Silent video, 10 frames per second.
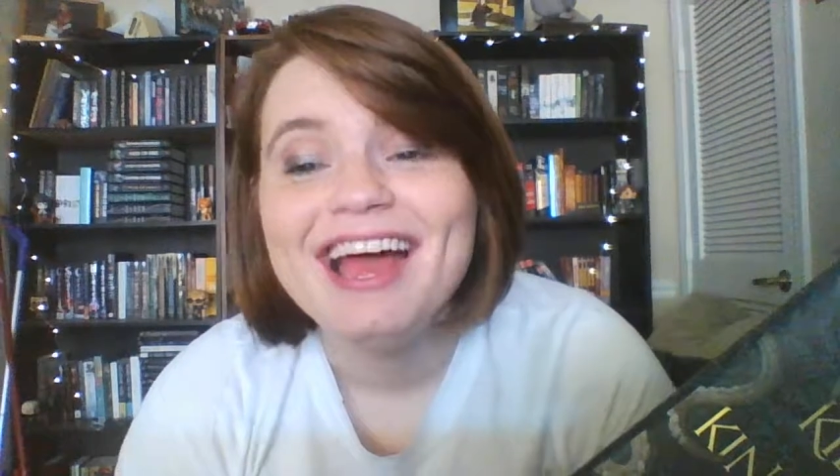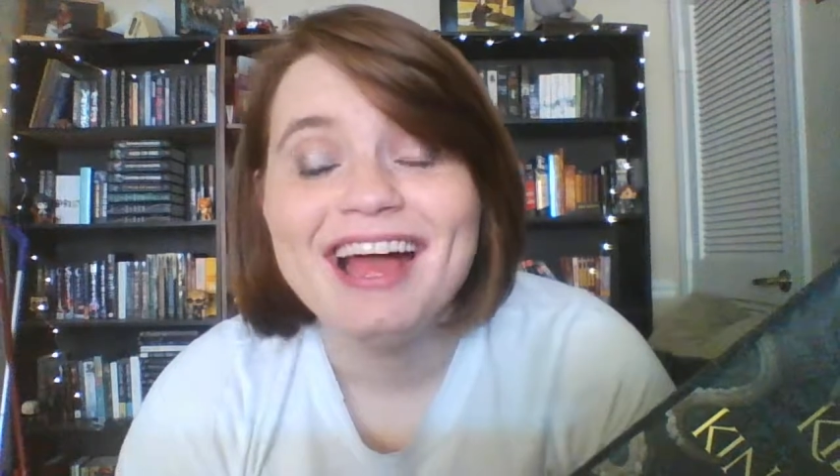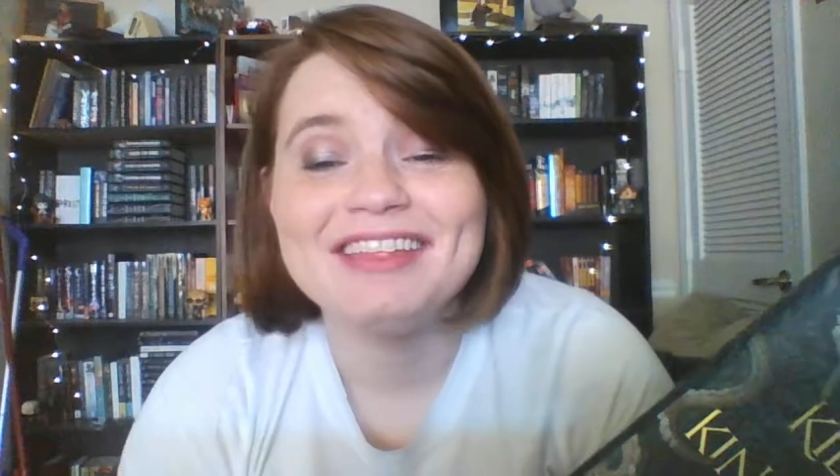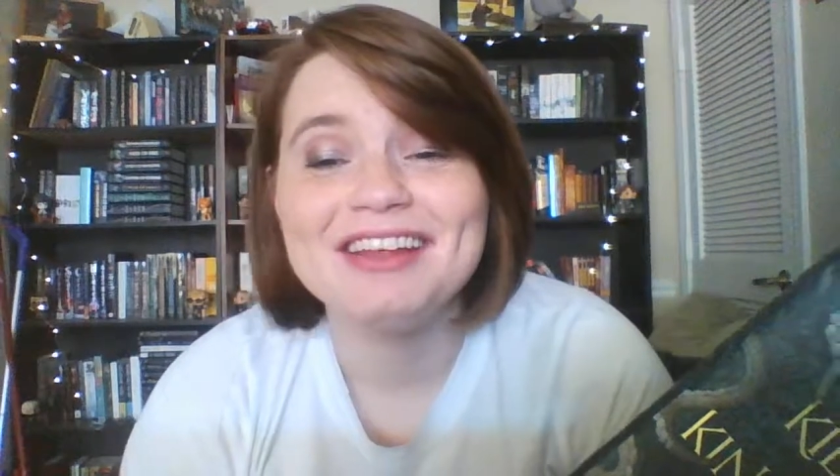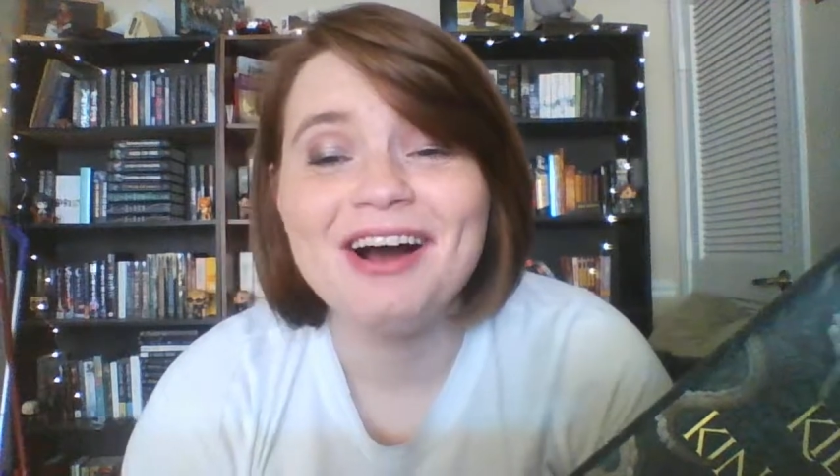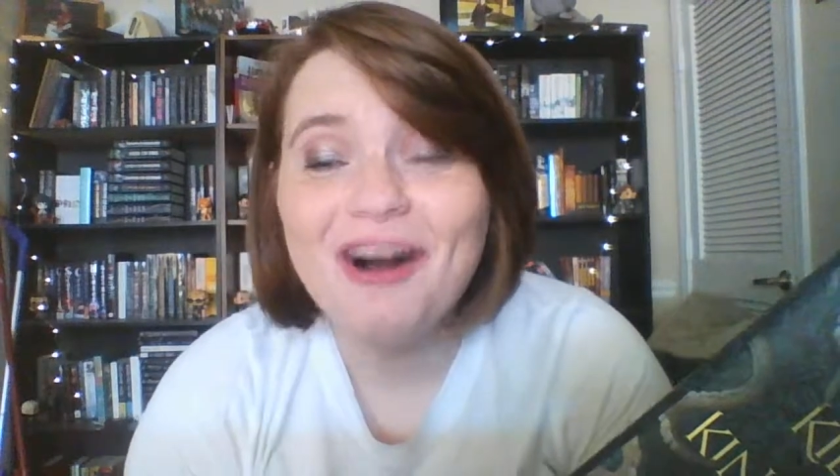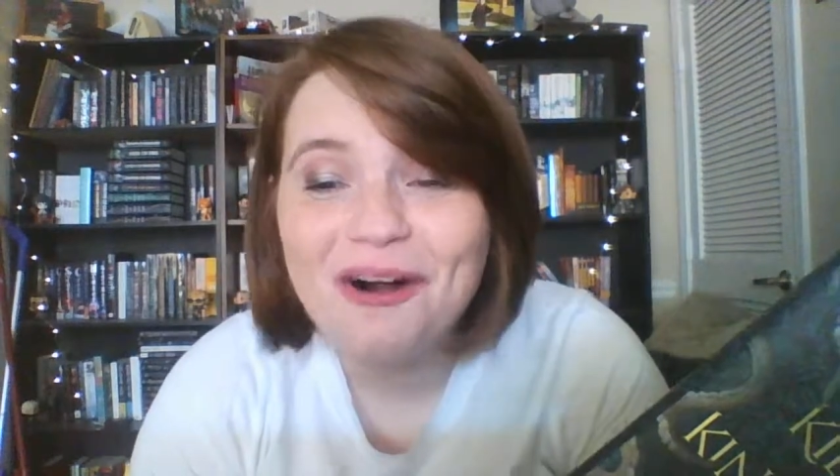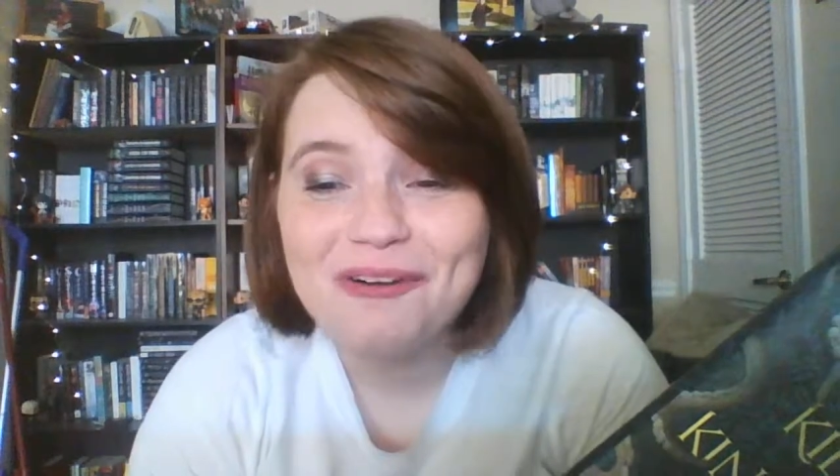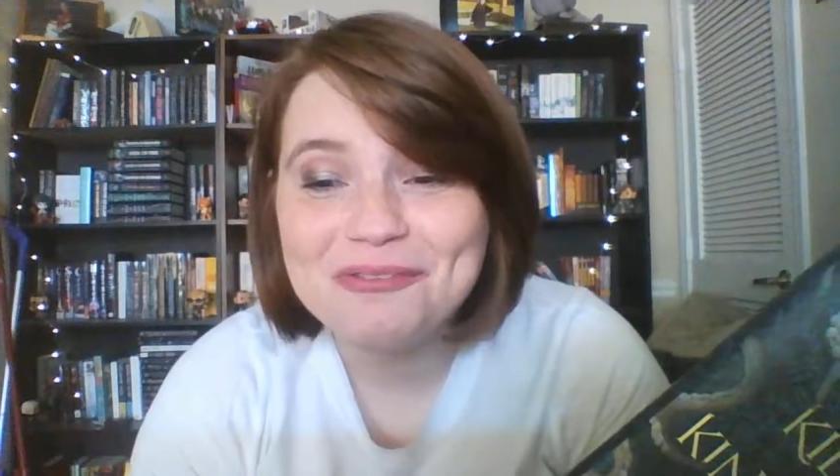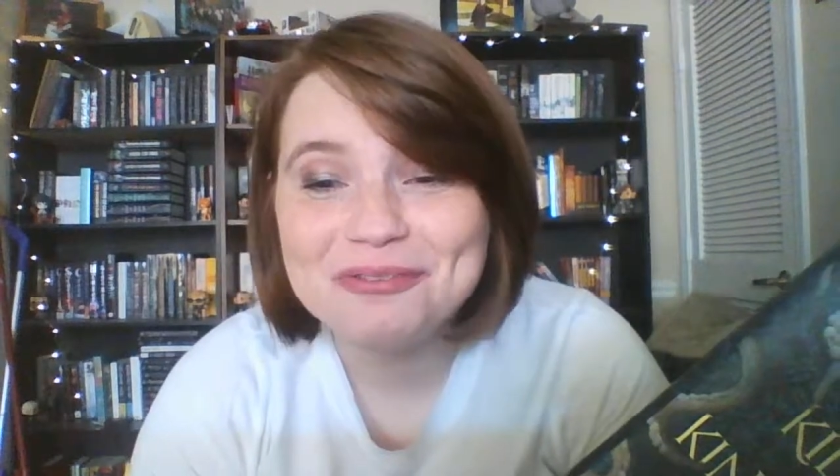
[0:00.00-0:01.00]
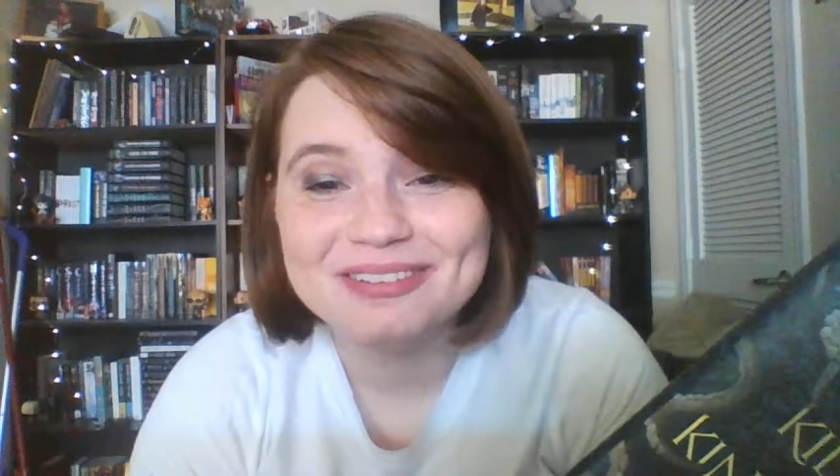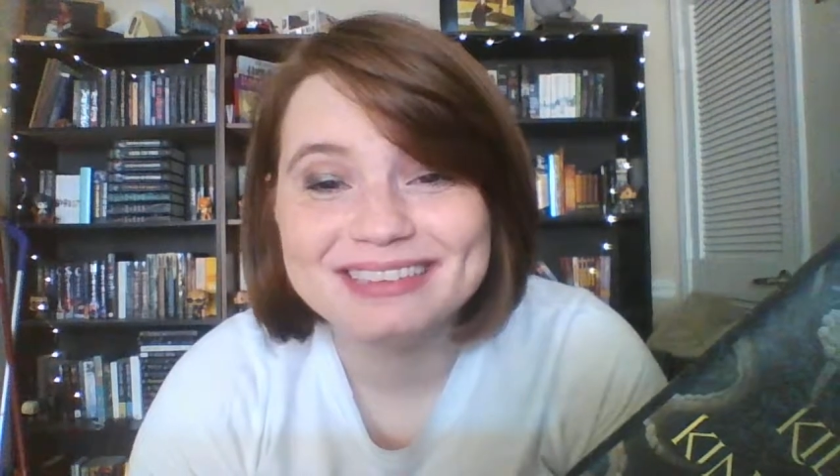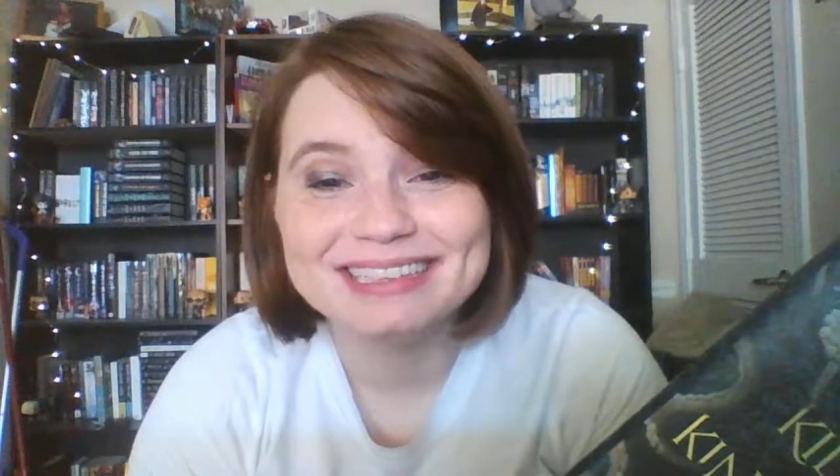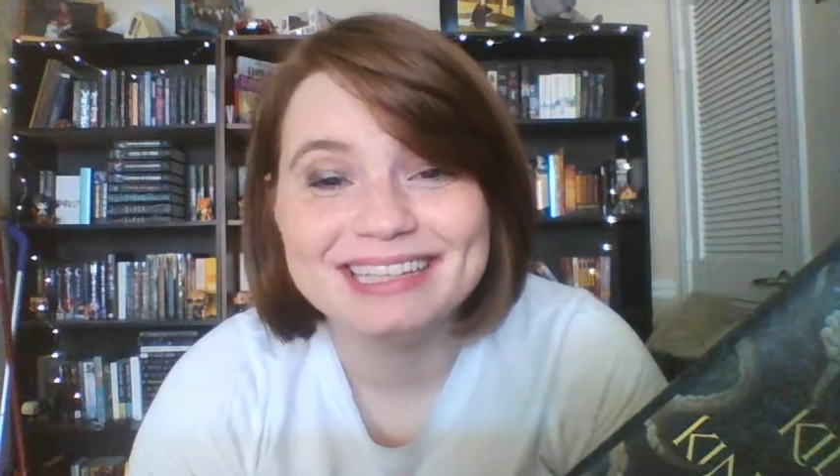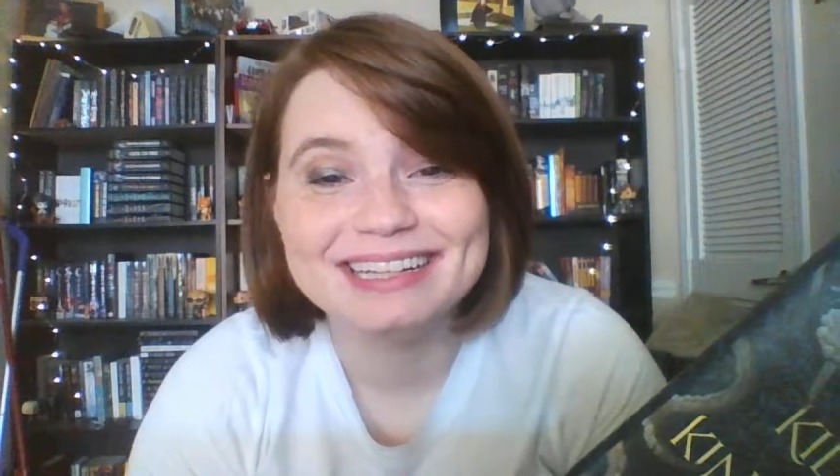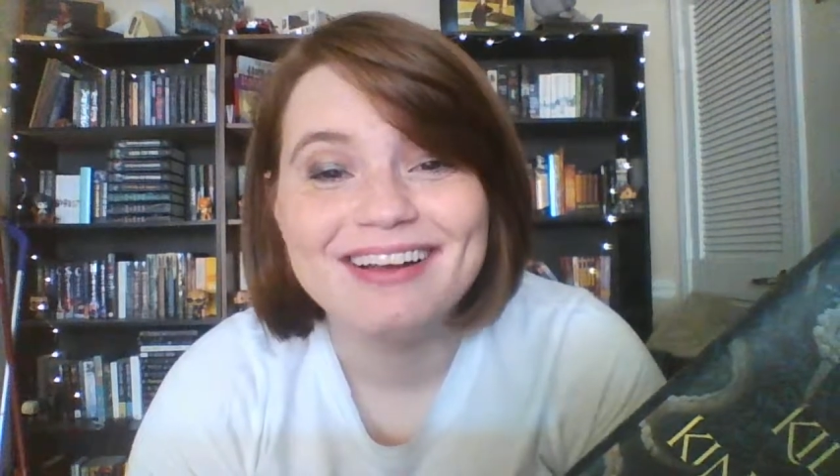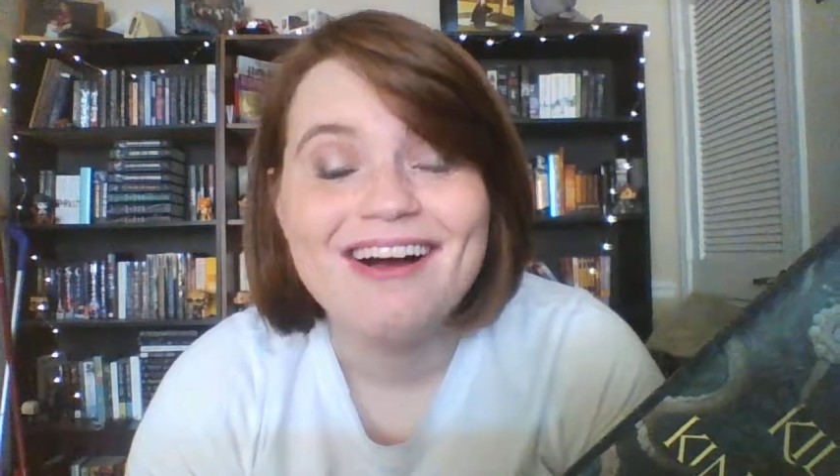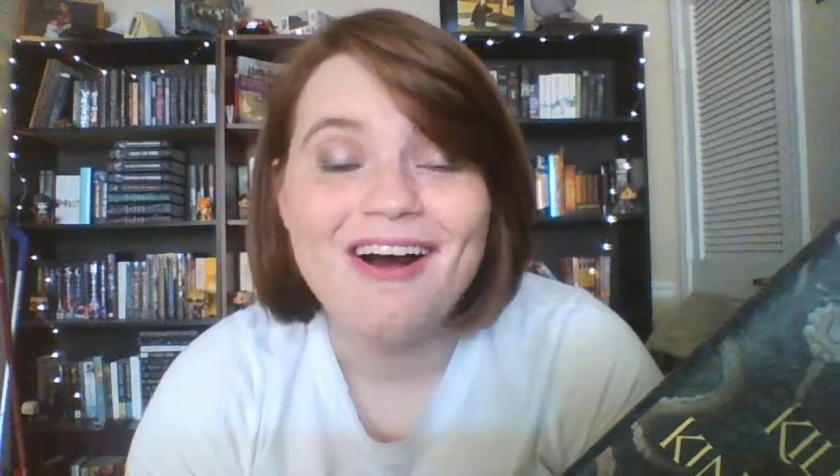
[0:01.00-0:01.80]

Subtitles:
and then hopefully